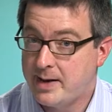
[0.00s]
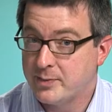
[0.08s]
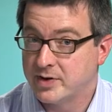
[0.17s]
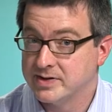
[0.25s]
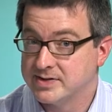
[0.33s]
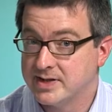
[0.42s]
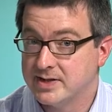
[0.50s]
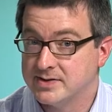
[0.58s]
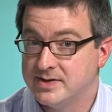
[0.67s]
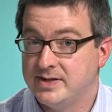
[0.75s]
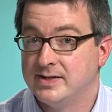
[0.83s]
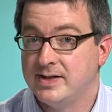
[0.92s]
Amerkin
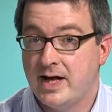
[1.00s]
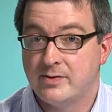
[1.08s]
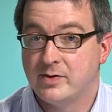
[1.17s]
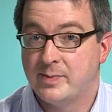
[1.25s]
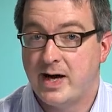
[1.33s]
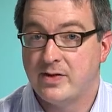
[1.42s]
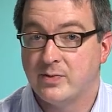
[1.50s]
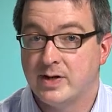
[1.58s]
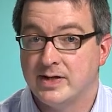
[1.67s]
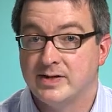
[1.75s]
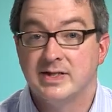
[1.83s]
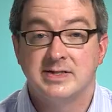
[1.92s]
cells in the lateral
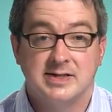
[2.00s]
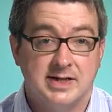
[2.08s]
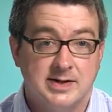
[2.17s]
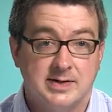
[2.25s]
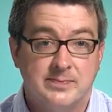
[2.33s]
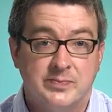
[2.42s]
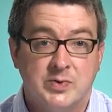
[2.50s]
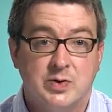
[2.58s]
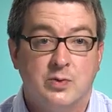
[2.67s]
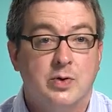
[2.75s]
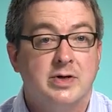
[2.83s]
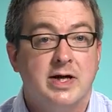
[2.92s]
pathway in this layer,
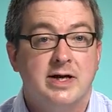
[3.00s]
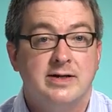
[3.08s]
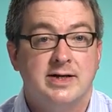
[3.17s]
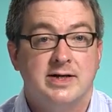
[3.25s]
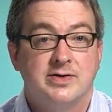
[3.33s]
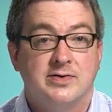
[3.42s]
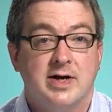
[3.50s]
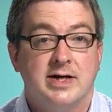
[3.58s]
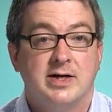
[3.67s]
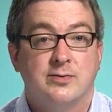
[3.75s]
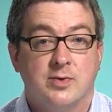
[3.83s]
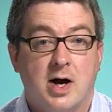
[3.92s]
coordinating the
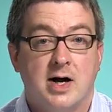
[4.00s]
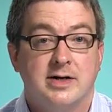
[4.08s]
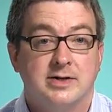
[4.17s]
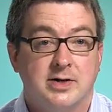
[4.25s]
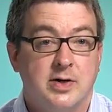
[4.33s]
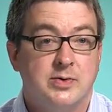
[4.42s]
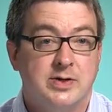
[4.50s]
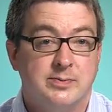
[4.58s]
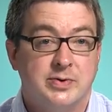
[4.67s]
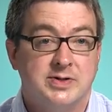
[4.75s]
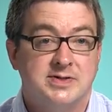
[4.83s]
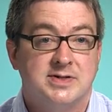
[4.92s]
integrating rod and cone
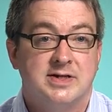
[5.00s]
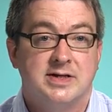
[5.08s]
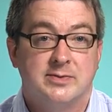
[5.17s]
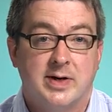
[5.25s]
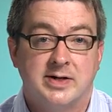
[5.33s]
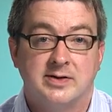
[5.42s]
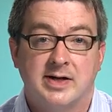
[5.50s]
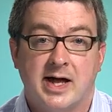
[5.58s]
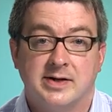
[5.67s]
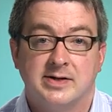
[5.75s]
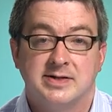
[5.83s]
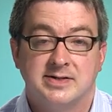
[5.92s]
inputs in the retinal
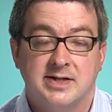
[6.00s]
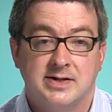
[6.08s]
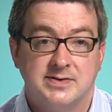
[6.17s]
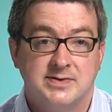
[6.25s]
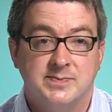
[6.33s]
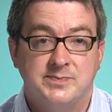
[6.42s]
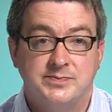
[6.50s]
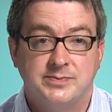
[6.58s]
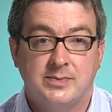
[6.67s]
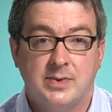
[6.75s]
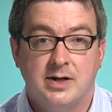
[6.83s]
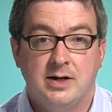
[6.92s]
ganglion cells.
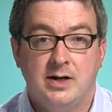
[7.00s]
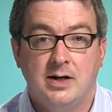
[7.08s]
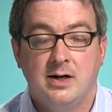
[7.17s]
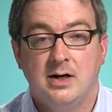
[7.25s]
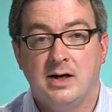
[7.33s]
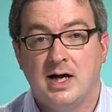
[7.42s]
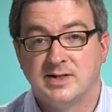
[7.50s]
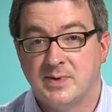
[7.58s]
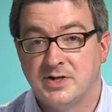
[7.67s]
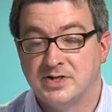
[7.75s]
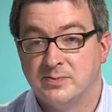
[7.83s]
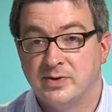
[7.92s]
As
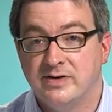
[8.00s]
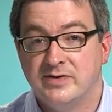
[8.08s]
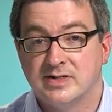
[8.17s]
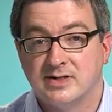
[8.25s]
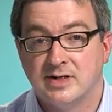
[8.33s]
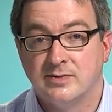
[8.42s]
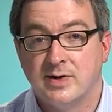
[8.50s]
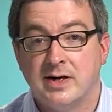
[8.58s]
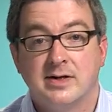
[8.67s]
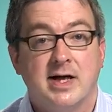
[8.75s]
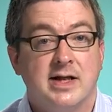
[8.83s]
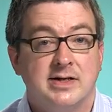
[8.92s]
mentioned previously,
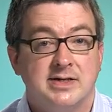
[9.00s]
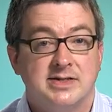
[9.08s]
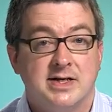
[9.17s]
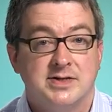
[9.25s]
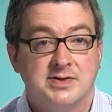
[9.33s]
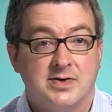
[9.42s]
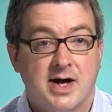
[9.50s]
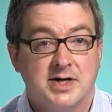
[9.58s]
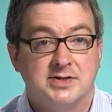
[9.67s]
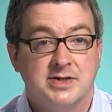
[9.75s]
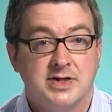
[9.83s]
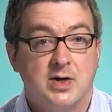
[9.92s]
retinal ganglion cells are
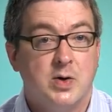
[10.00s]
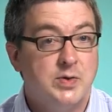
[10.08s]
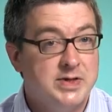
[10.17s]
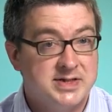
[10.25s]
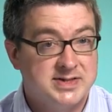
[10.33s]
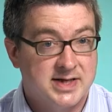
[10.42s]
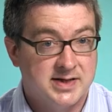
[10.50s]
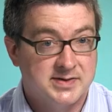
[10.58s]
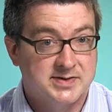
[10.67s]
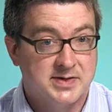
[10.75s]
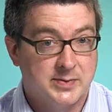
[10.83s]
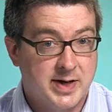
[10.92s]
actually the only
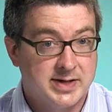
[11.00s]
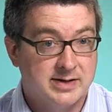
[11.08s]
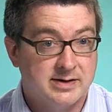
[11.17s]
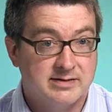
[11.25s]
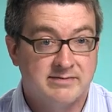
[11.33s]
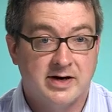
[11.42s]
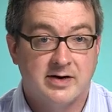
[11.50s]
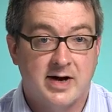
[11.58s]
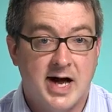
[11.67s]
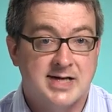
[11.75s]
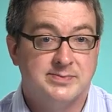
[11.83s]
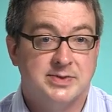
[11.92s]
cells in the retina that fire
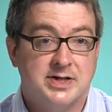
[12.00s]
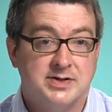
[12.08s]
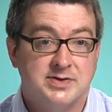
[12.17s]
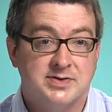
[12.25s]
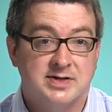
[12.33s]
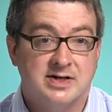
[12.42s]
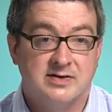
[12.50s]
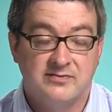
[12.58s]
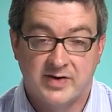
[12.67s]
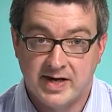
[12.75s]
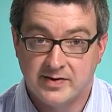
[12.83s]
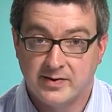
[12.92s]
action potentials and
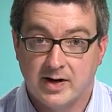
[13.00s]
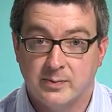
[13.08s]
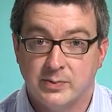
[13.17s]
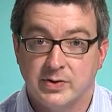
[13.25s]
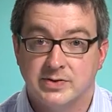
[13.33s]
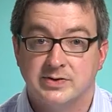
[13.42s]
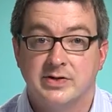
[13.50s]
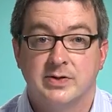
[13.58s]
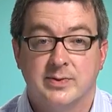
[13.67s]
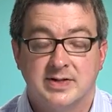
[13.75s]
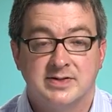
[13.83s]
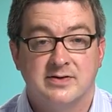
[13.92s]
convey their output to the
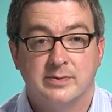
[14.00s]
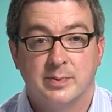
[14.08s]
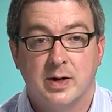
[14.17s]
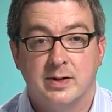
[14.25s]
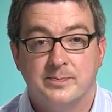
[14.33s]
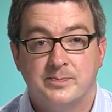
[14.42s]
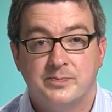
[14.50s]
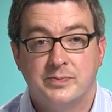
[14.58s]
rest of the brain.